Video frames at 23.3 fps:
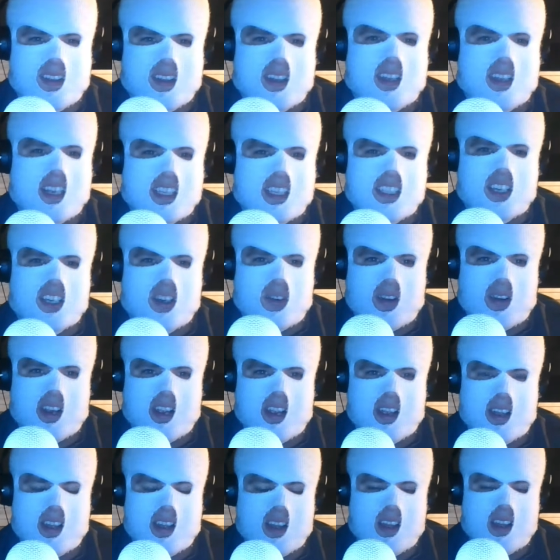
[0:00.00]
Disagree.
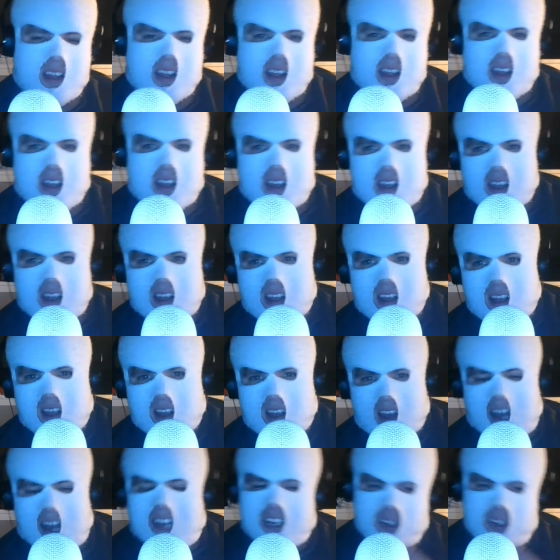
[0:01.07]

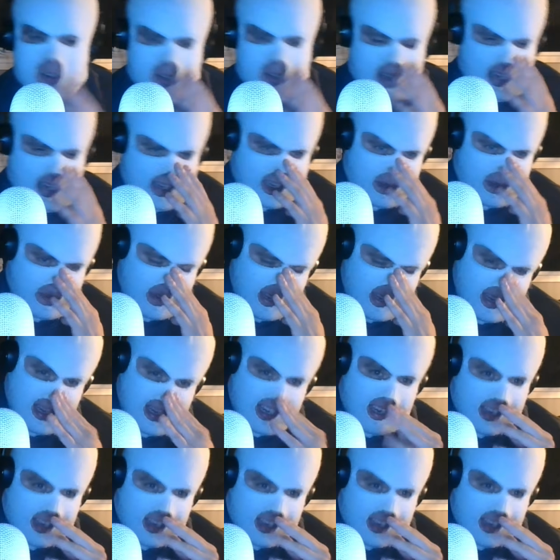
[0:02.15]
I do like to be